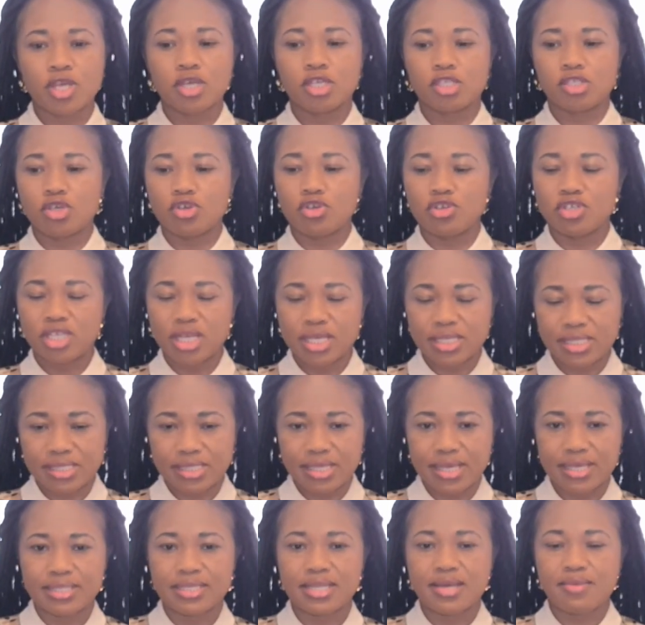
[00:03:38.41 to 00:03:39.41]
So you just
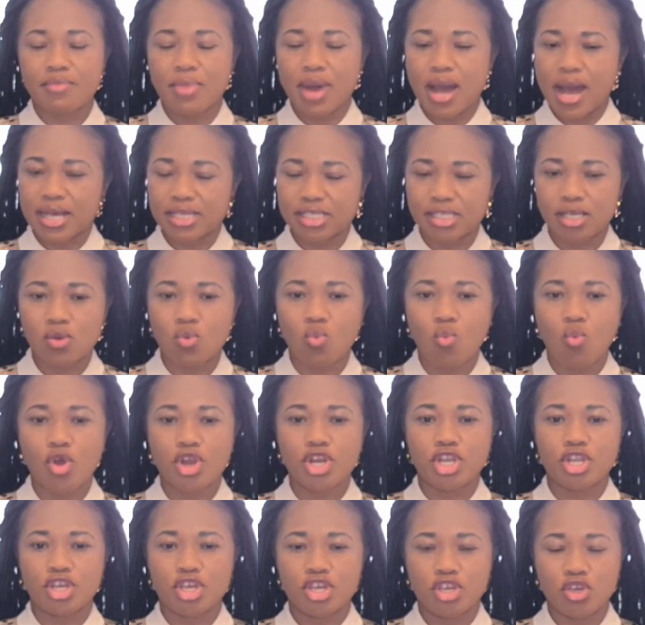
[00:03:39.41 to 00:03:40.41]
take them as and
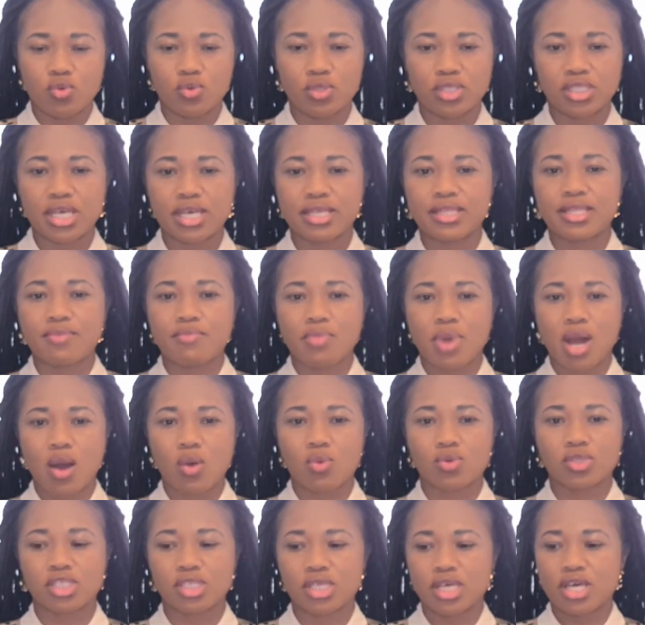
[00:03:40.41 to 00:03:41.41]
when you take them
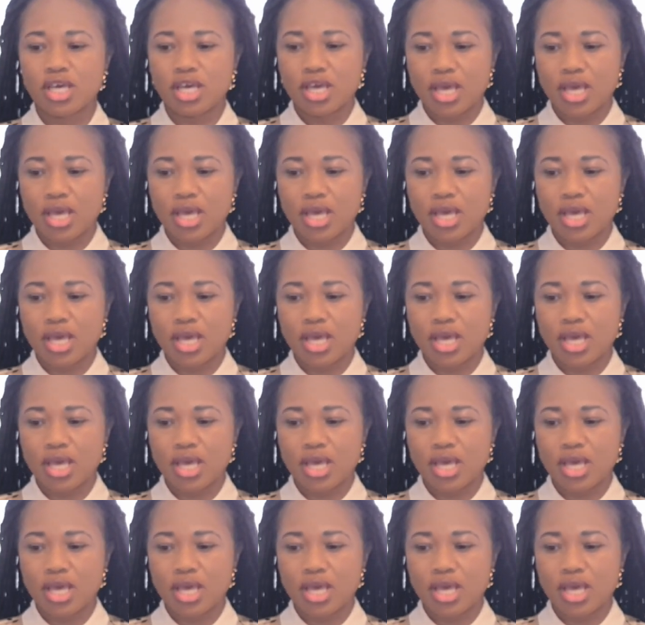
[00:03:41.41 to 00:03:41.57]
out.